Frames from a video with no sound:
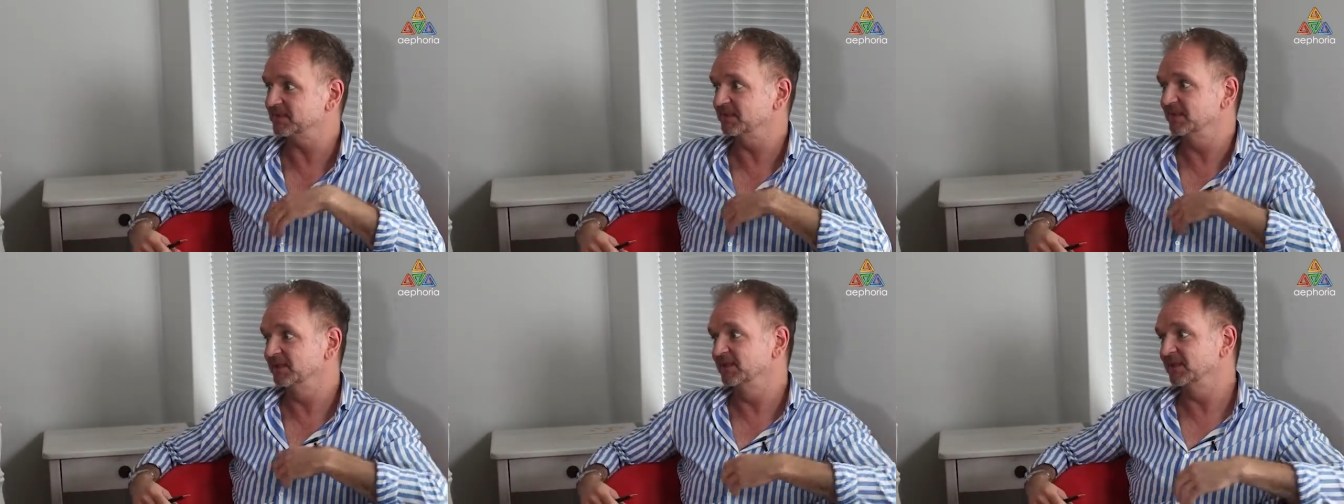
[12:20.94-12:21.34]

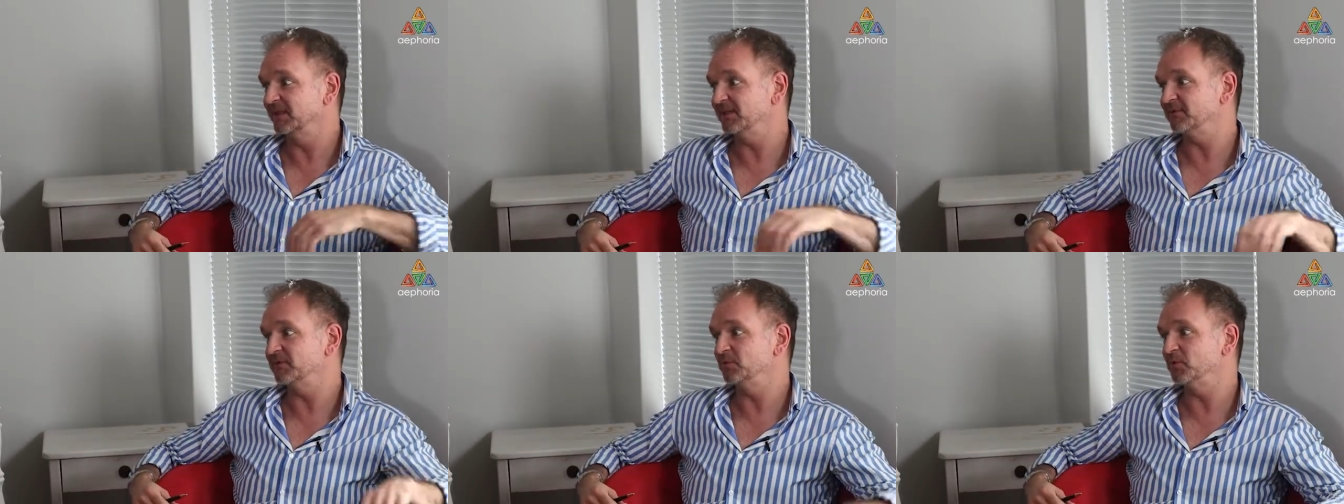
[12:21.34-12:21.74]
mm.
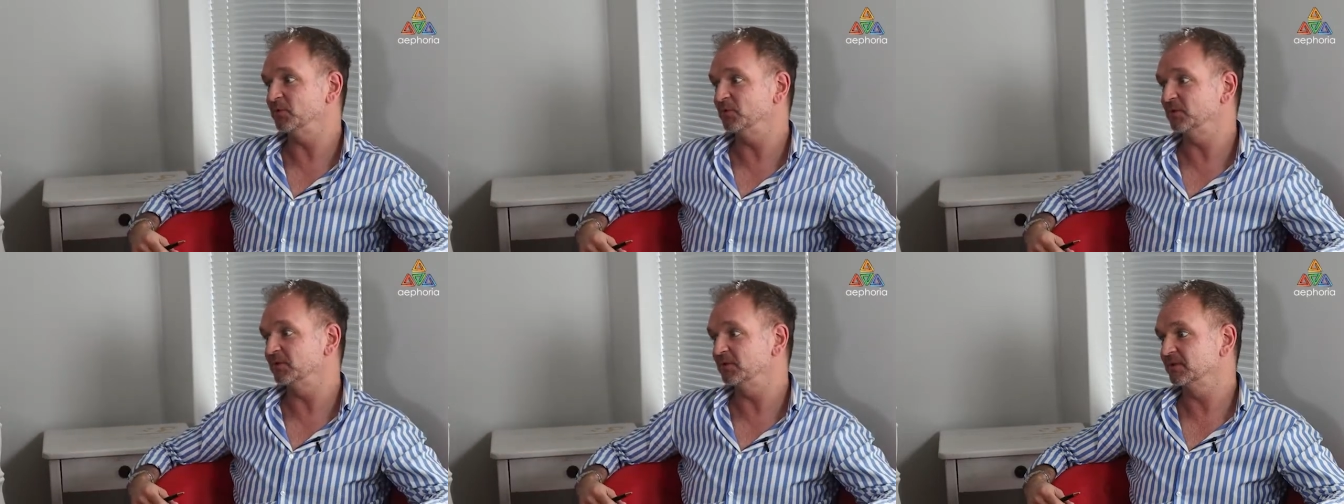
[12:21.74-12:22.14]
even
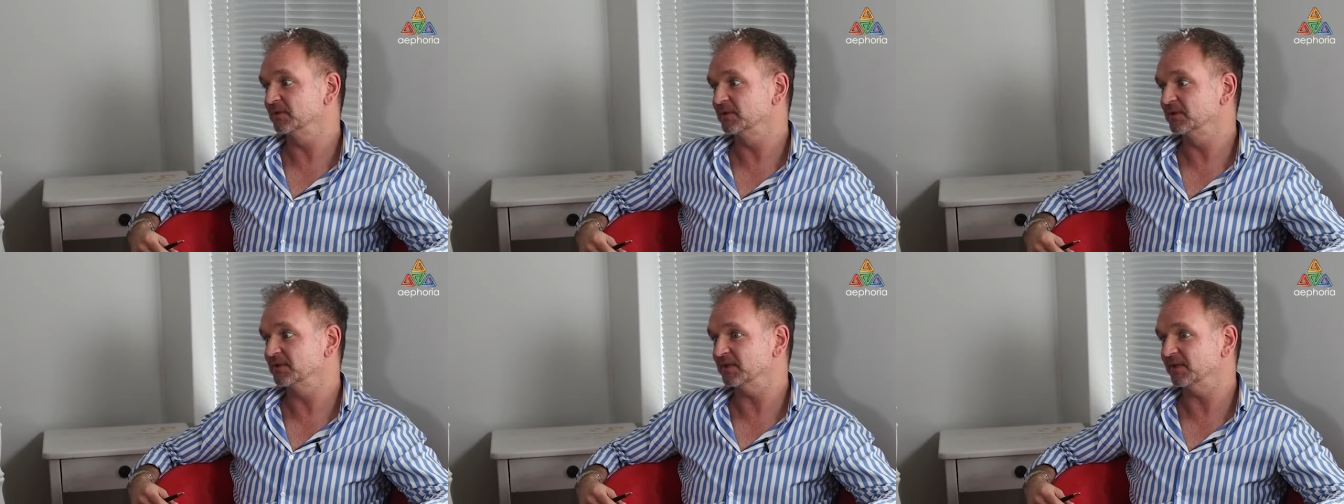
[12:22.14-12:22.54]
more.
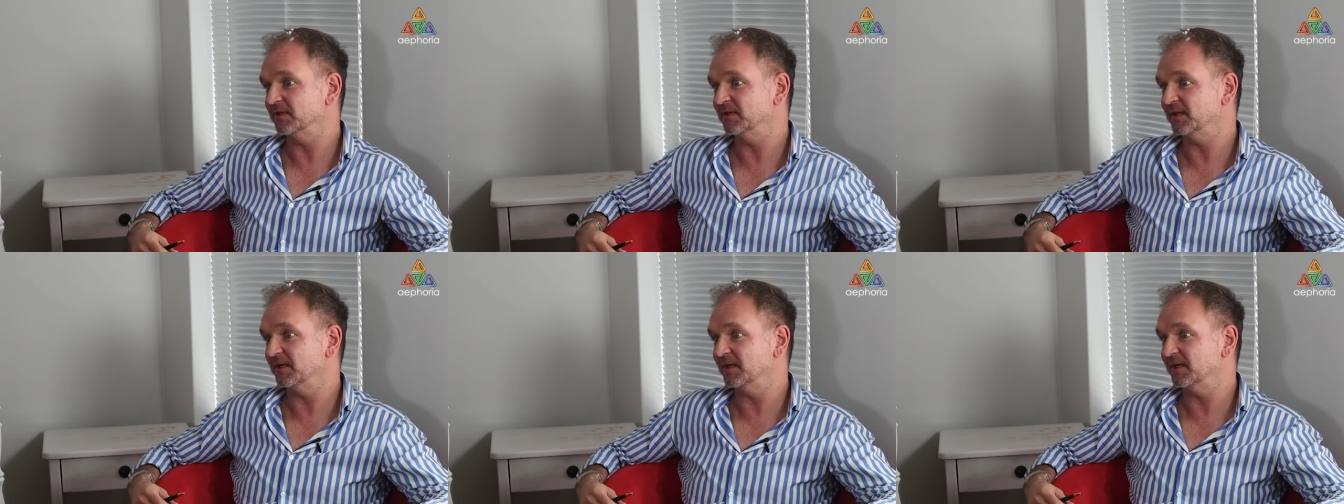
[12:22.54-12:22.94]
Mm.
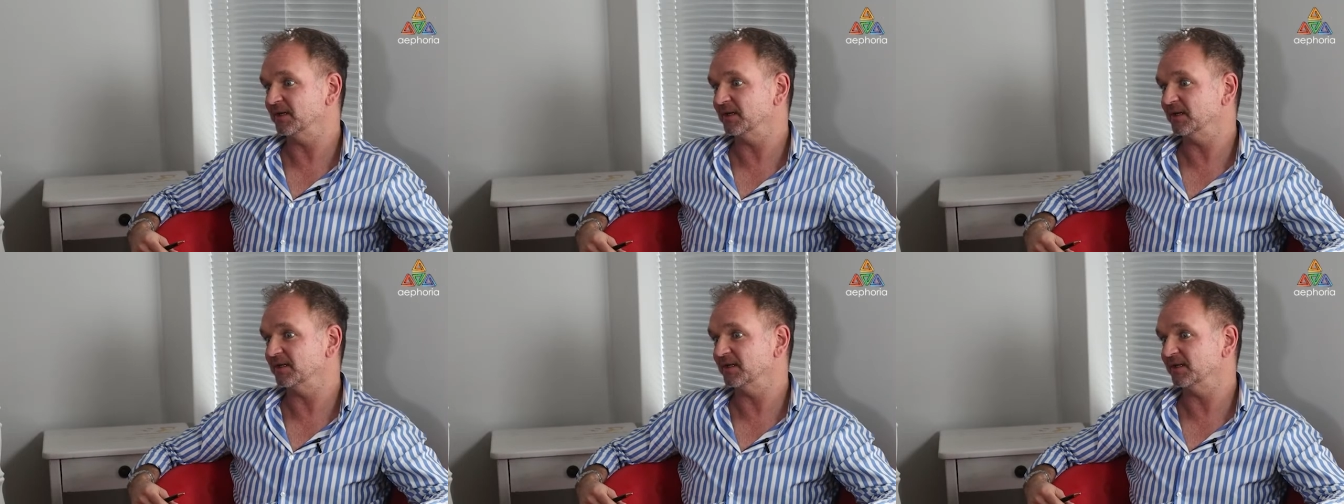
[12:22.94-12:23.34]
So
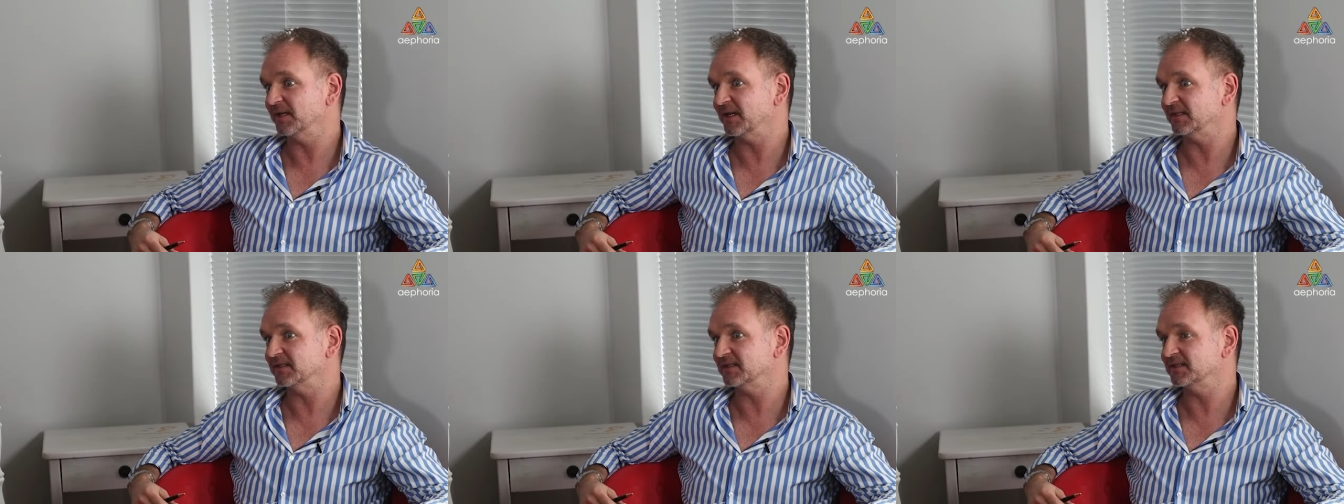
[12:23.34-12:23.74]
I, I think
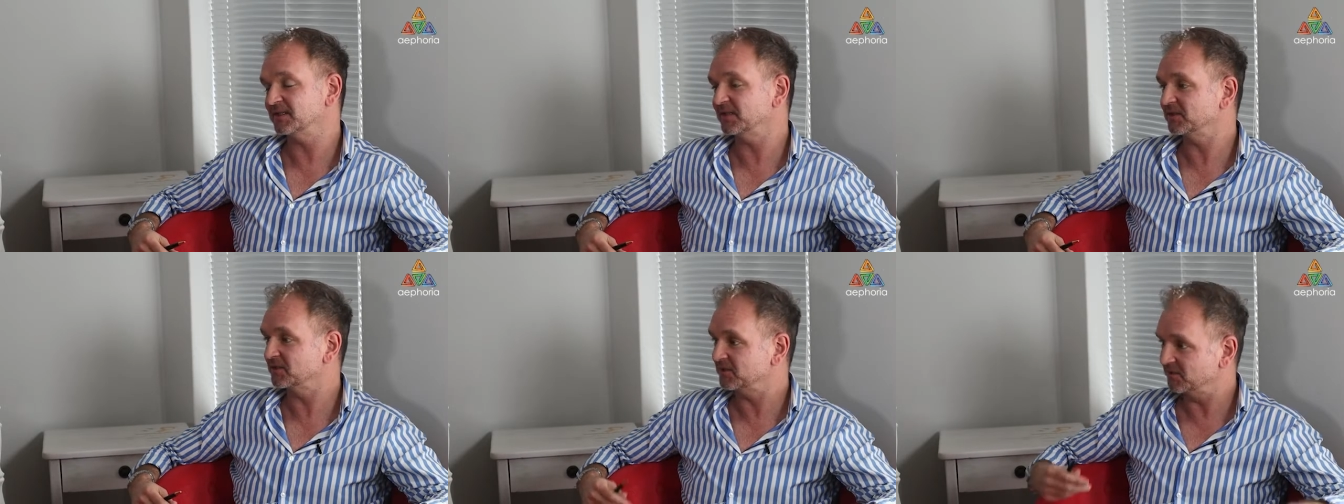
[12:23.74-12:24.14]
that
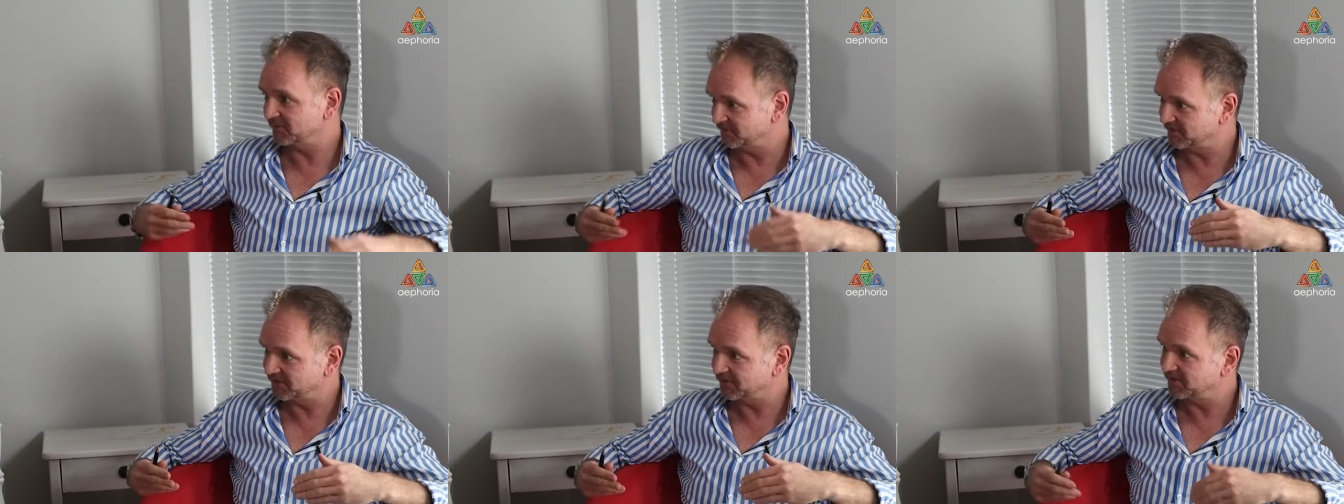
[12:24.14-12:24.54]
distinction
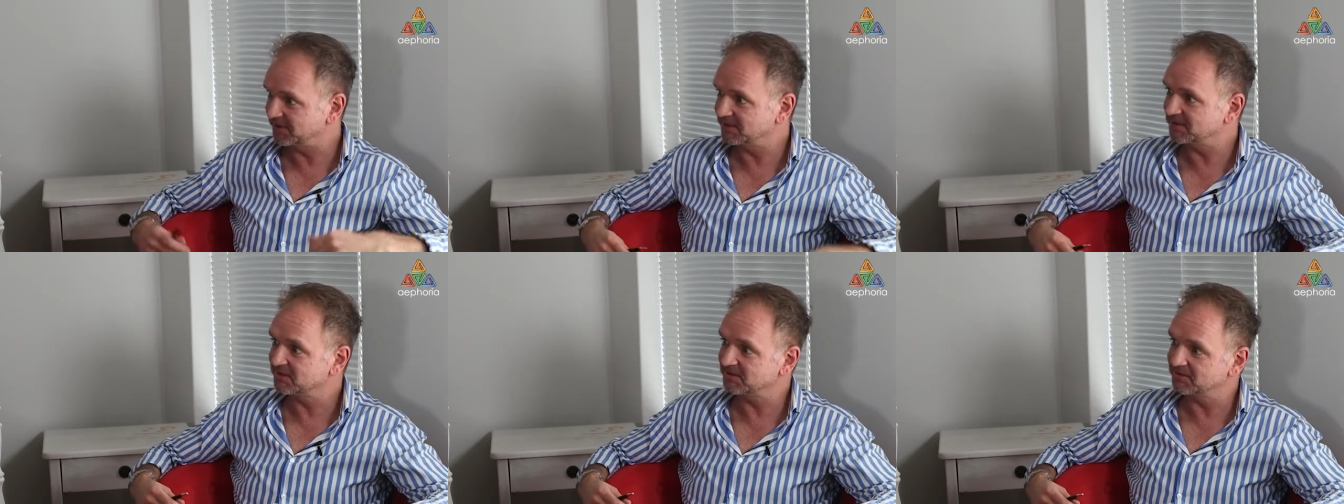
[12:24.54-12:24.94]
often
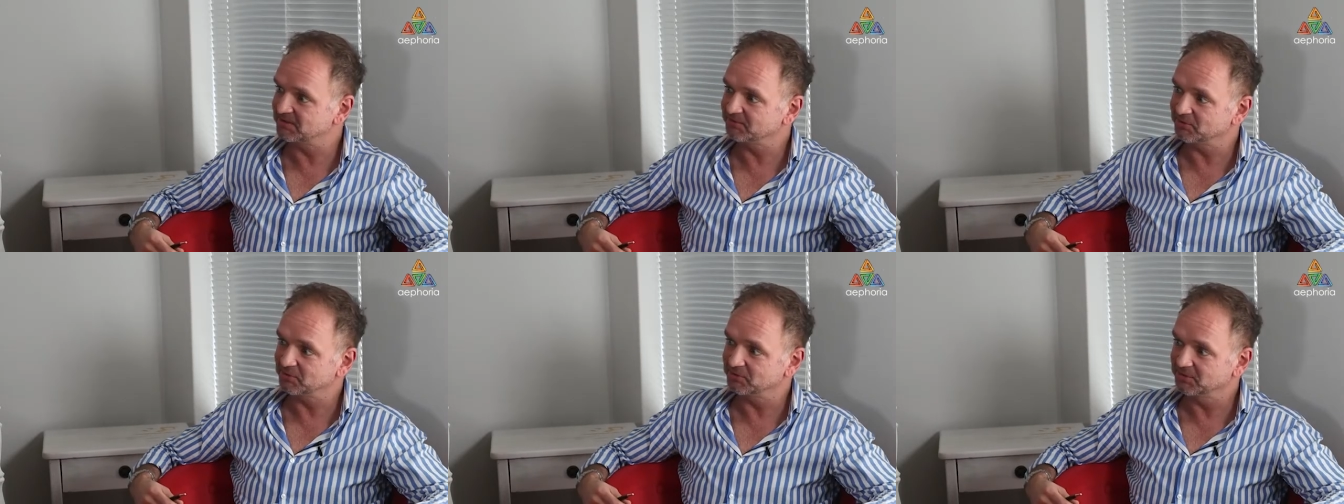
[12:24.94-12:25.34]
is
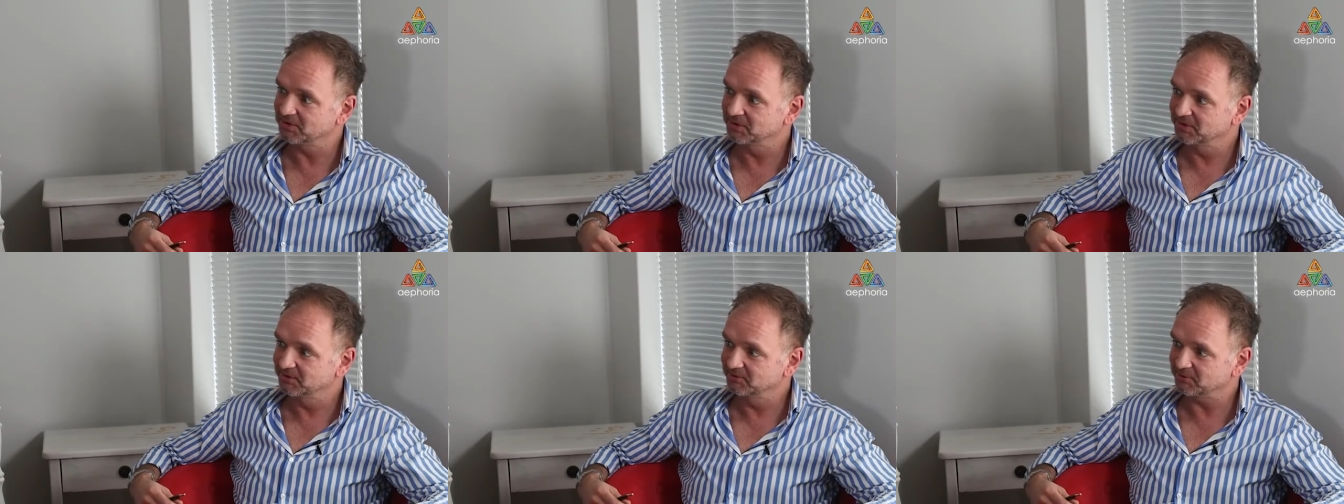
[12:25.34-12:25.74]
useful
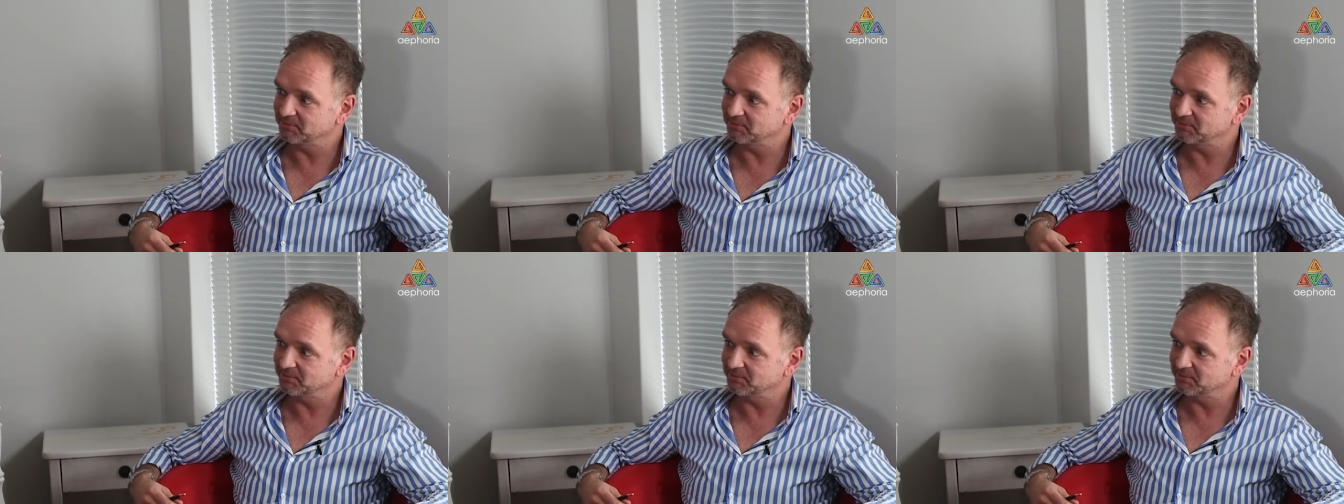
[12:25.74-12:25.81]
mm.